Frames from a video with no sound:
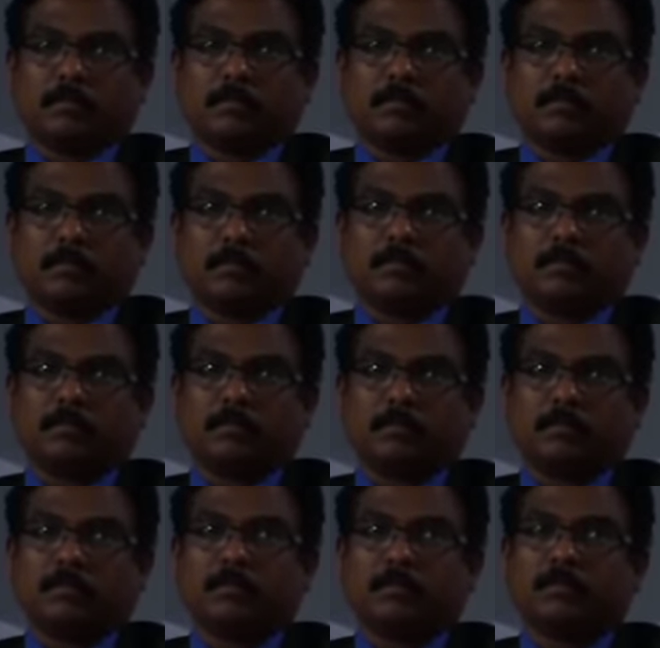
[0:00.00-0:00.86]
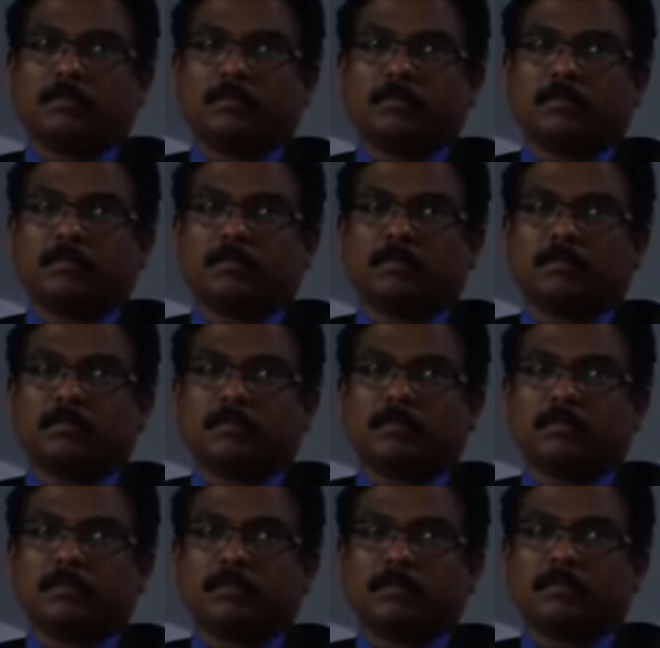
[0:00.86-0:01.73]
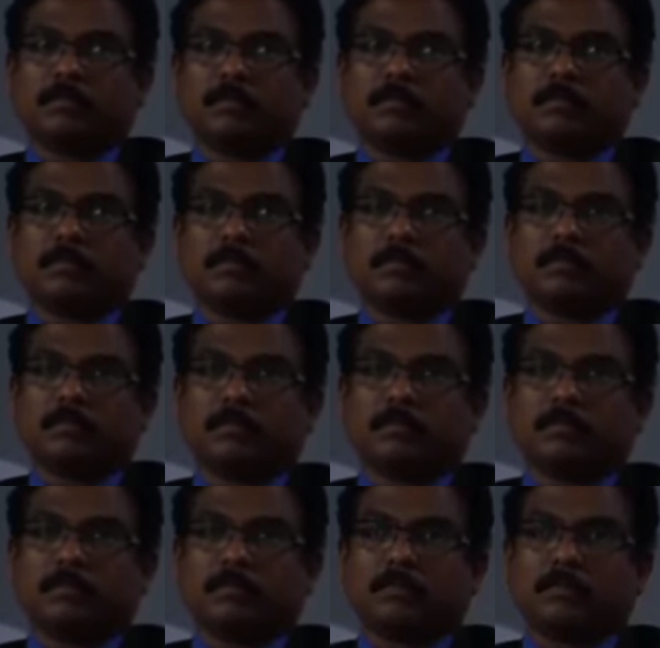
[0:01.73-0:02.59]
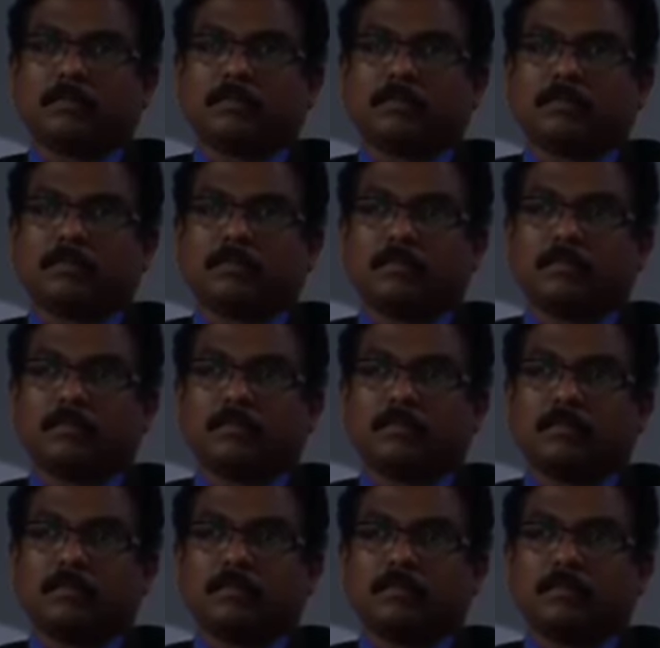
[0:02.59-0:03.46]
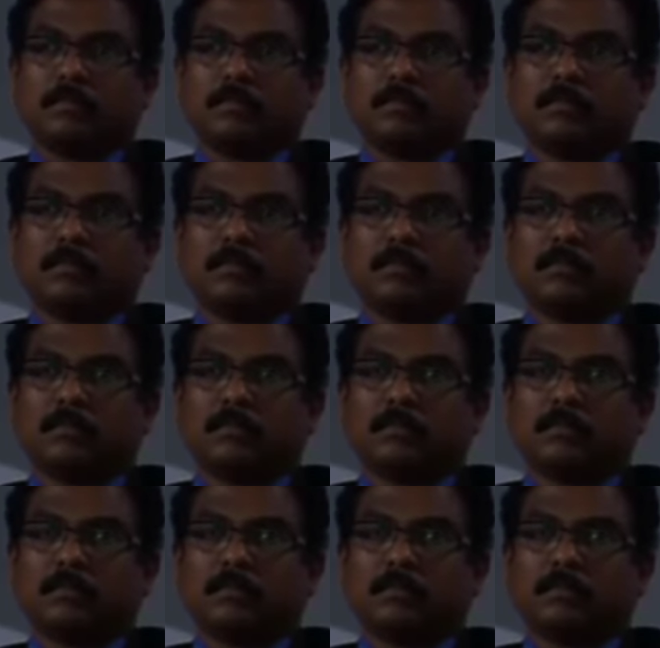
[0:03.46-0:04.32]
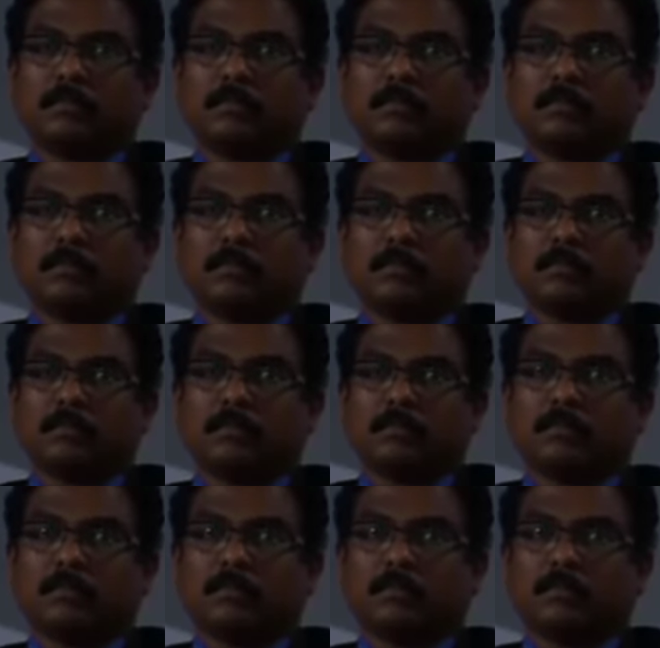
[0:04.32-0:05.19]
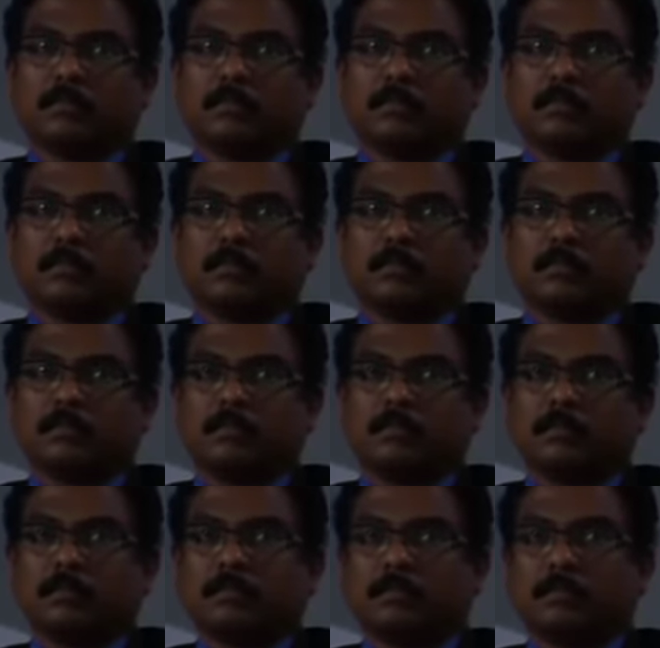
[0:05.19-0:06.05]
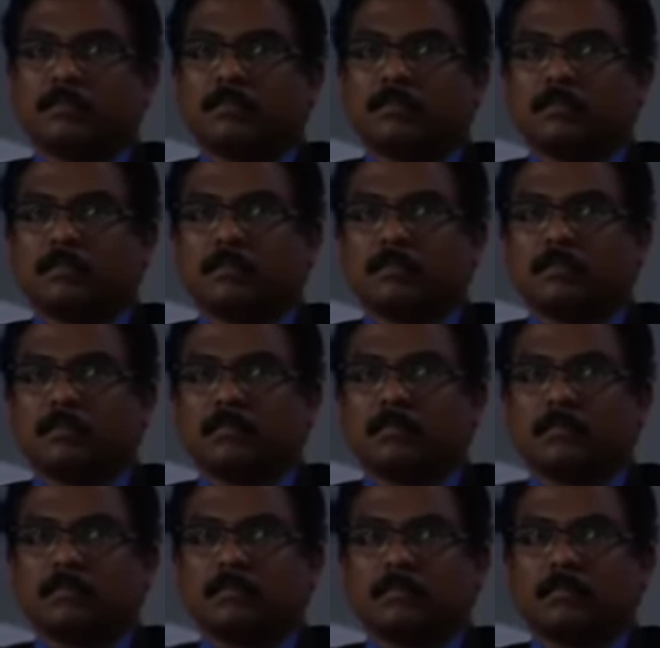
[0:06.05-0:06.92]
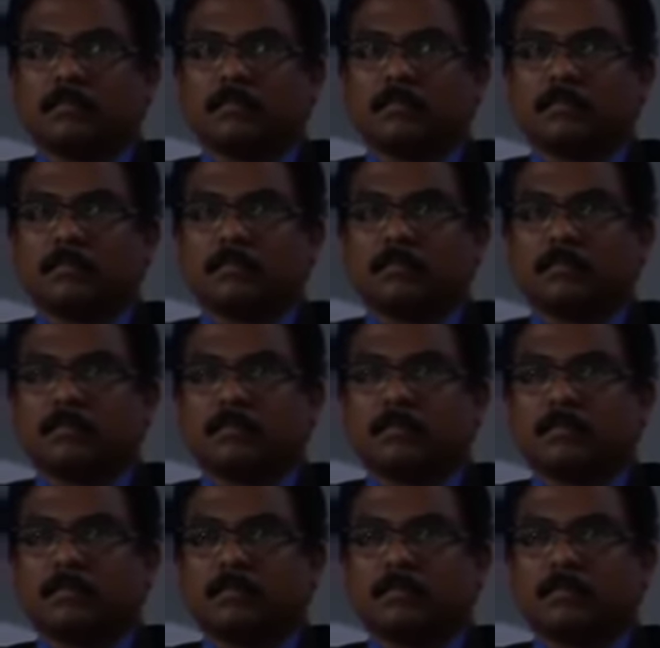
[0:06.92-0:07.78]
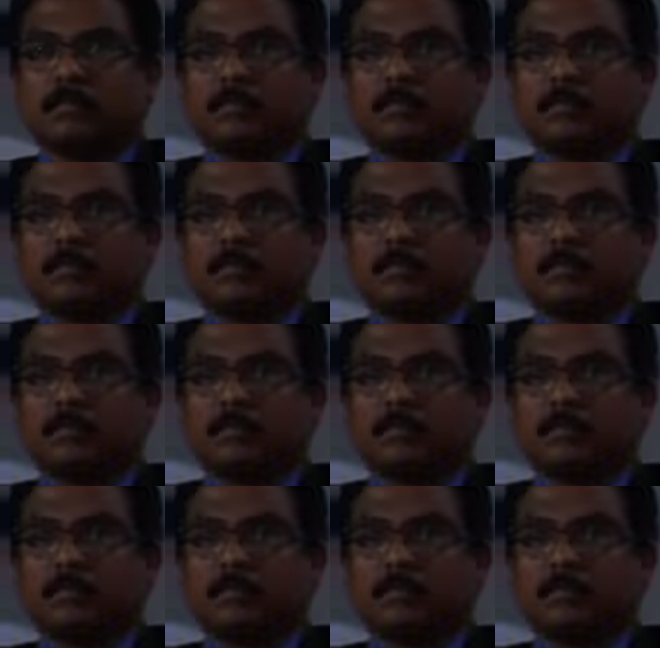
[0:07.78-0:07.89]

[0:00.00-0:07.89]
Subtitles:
This person isn't speaking.